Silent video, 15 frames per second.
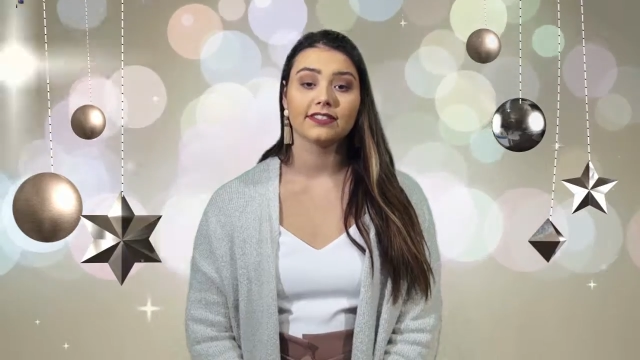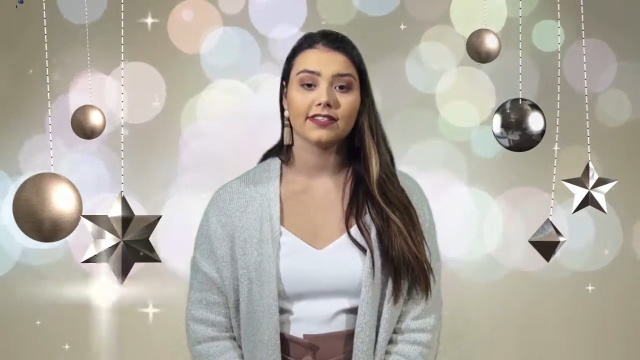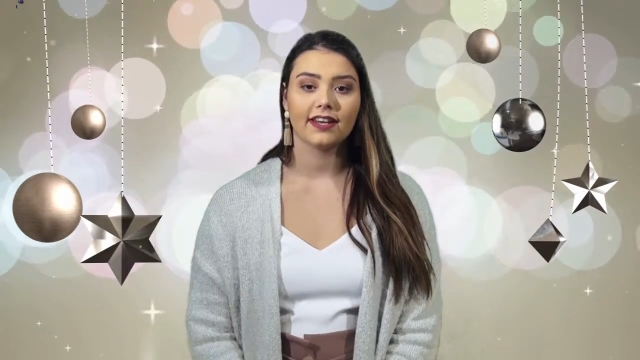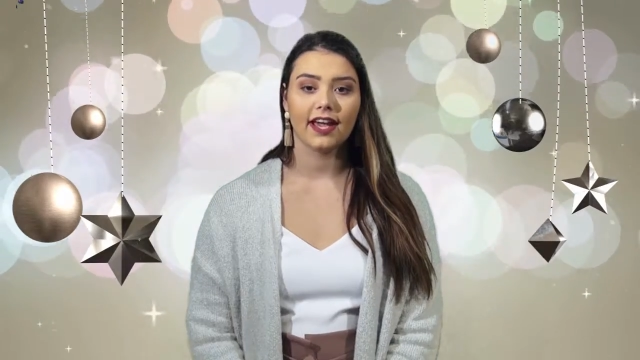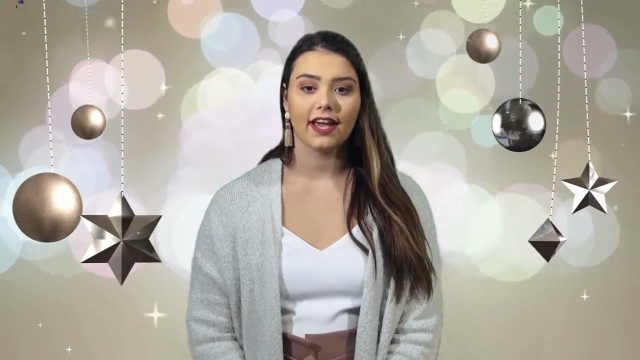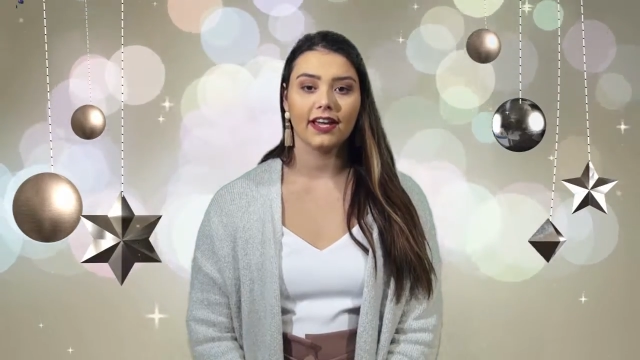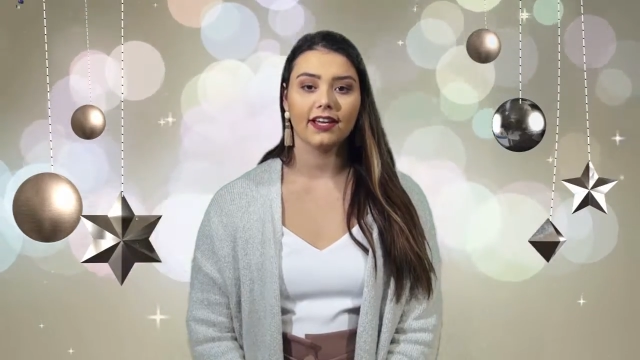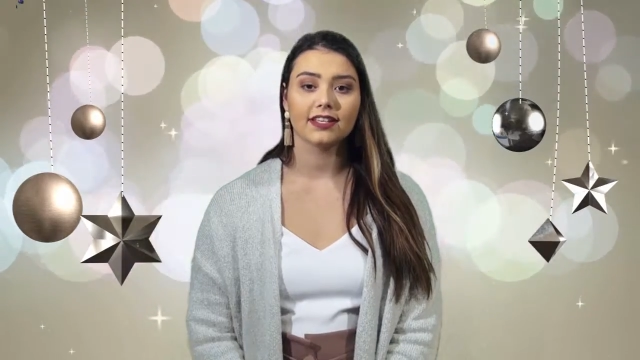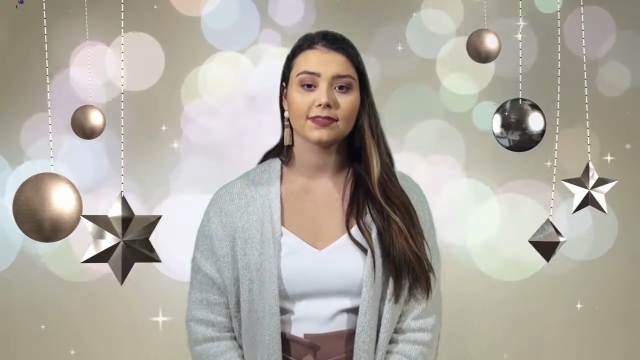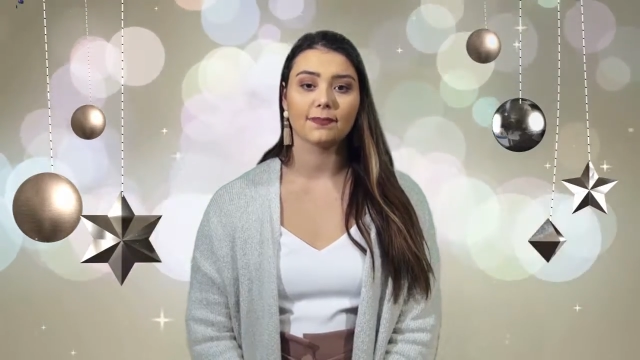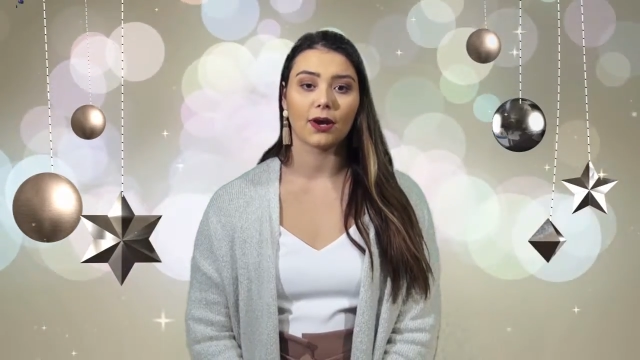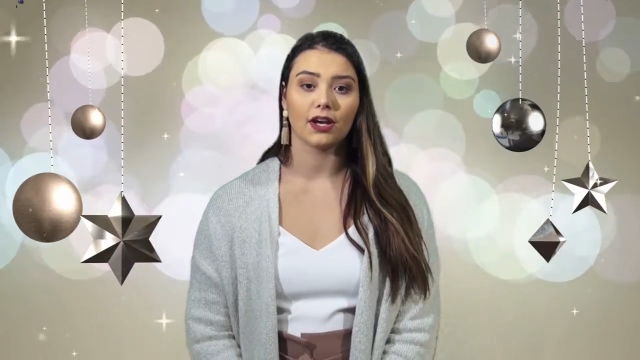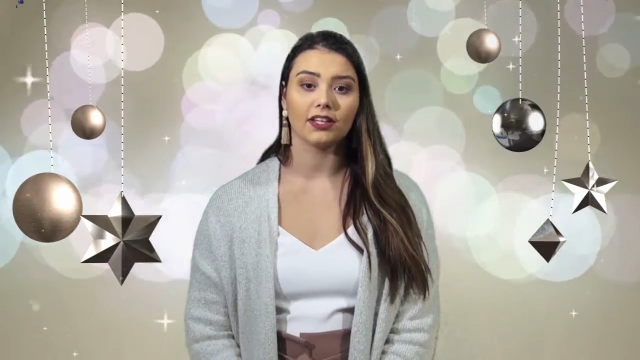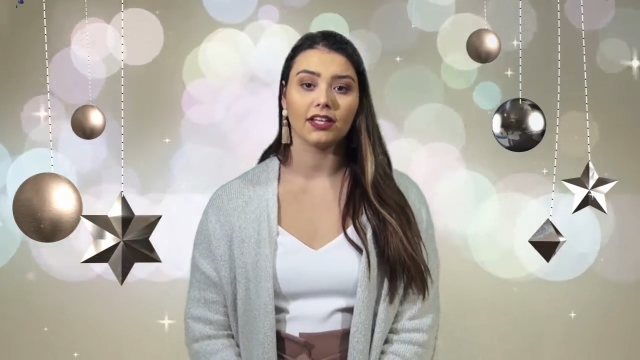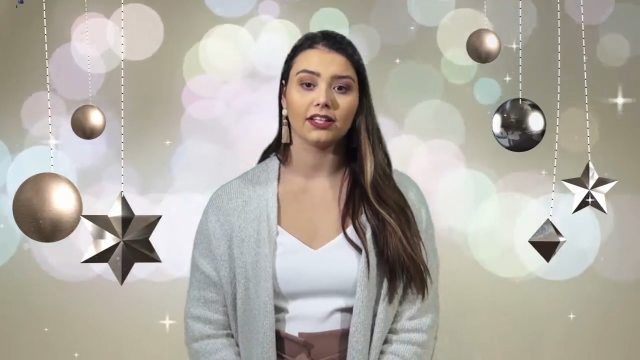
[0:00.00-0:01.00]
Today
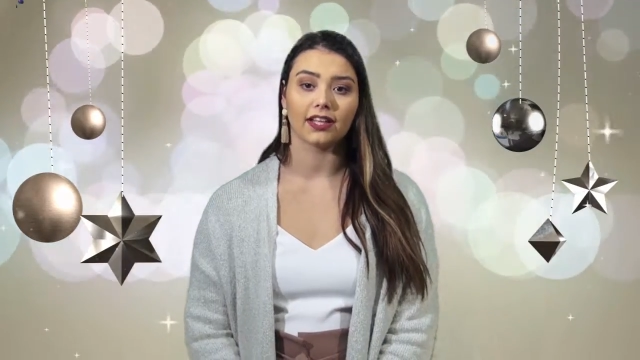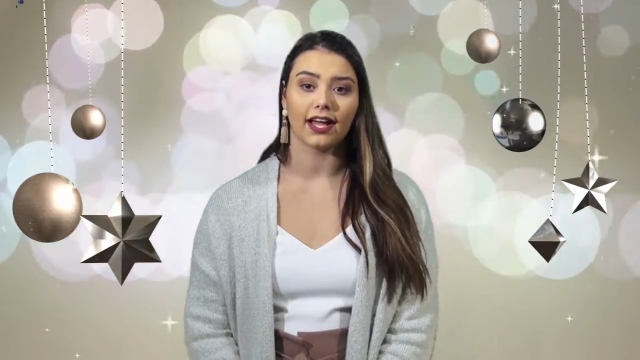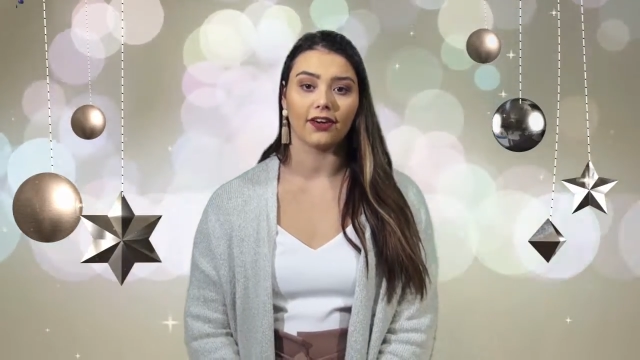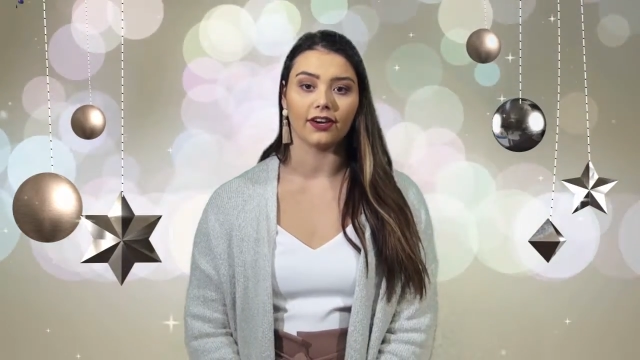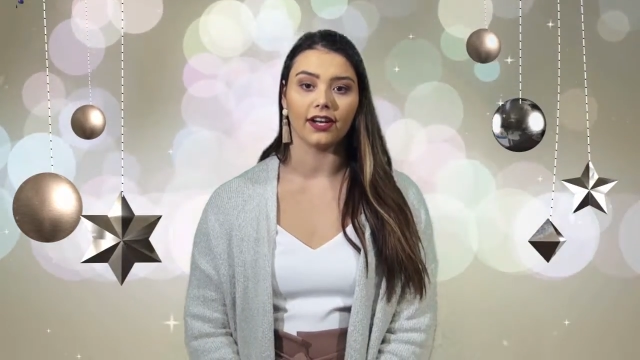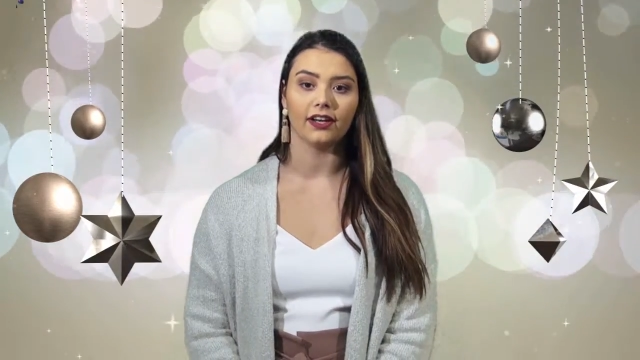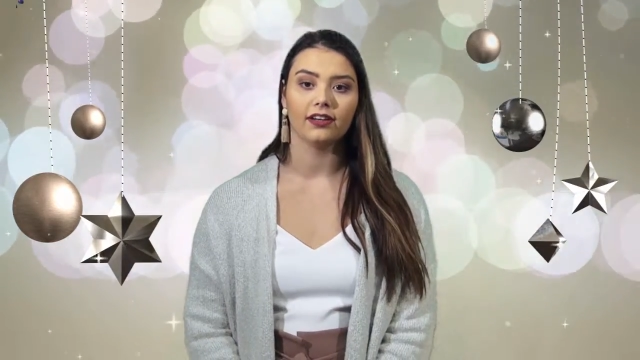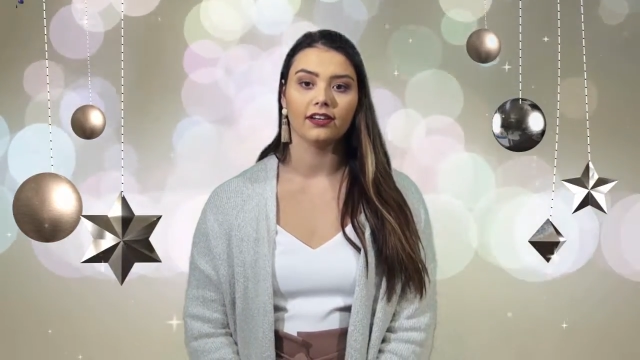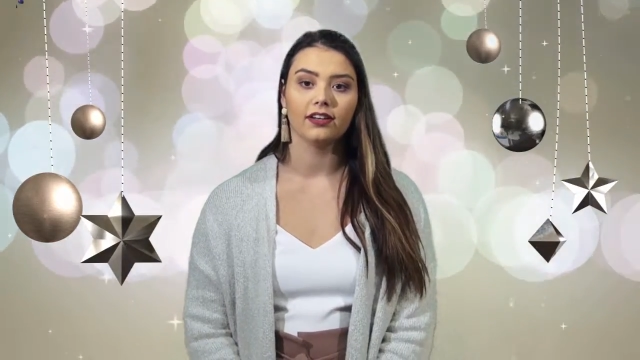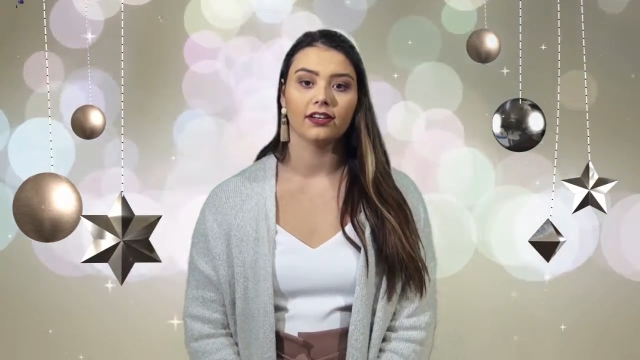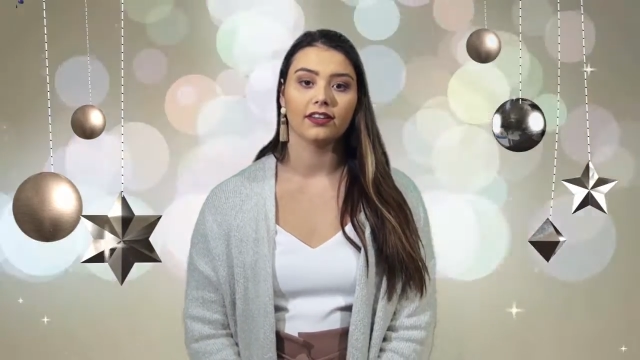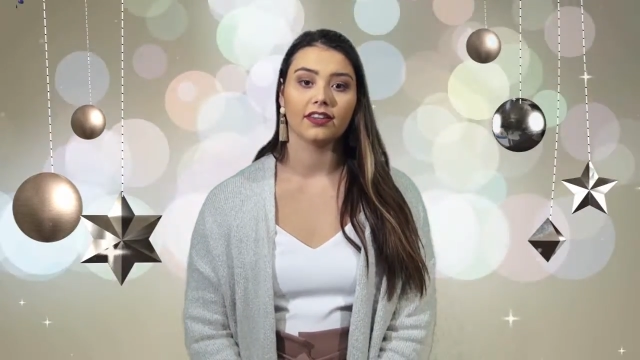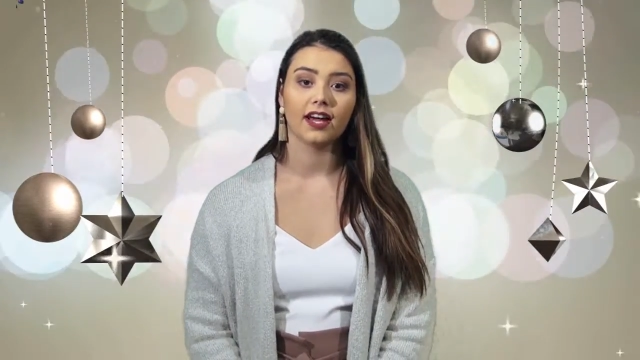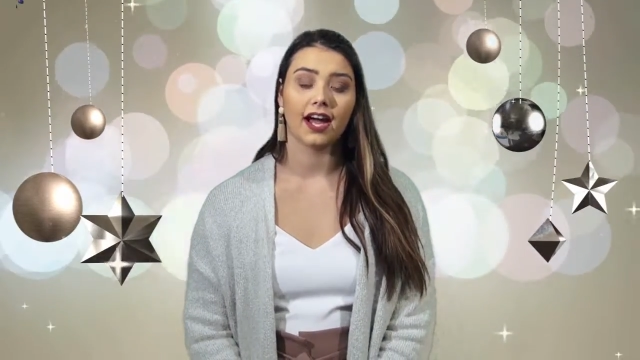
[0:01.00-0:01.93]
is partly cloudy.